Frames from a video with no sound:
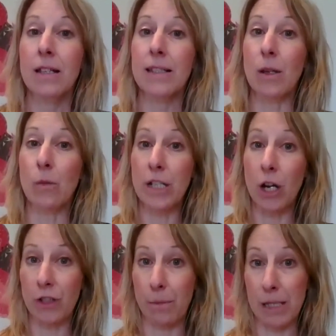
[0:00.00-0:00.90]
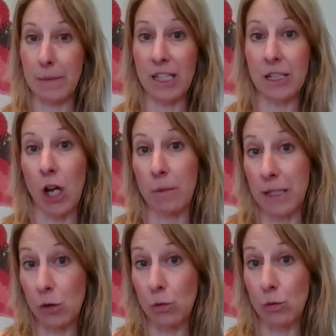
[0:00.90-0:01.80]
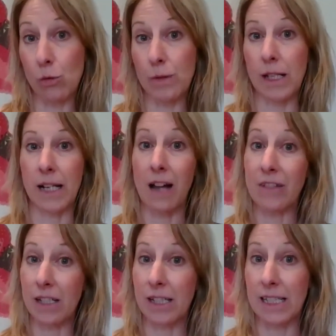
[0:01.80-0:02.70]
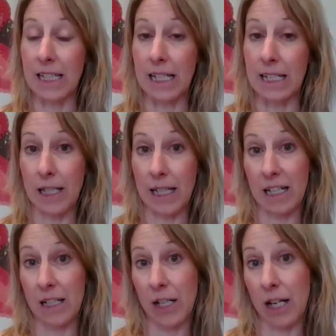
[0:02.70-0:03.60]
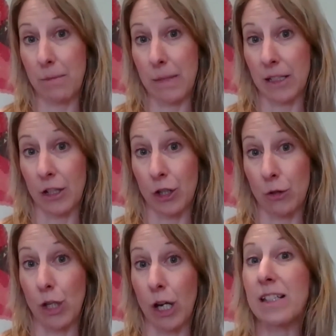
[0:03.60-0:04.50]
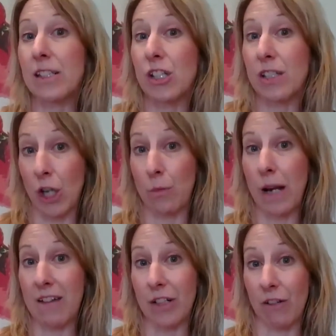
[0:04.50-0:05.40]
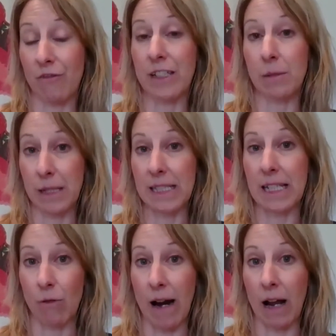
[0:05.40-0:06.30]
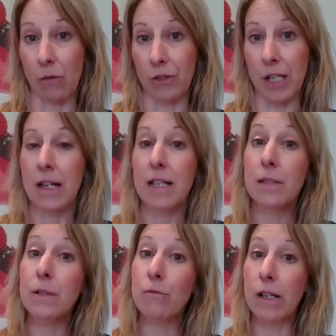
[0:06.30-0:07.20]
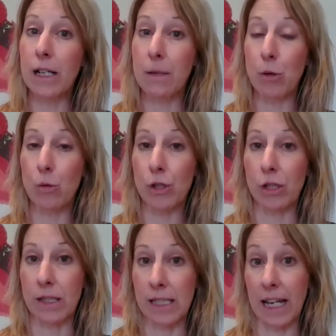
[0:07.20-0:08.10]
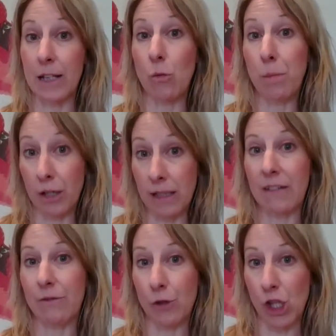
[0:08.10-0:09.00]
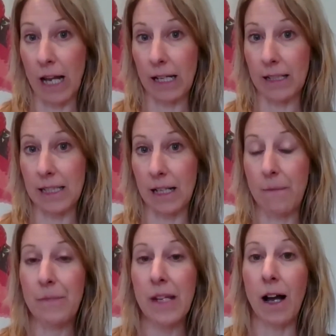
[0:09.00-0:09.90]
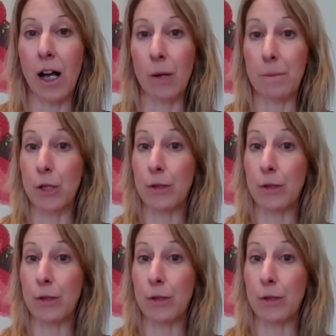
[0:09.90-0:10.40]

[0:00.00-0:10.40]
So we know that spending time indoors and having a disease can mean that you just don't have enough vitamin D around. So it's really important to get your blood level checked. You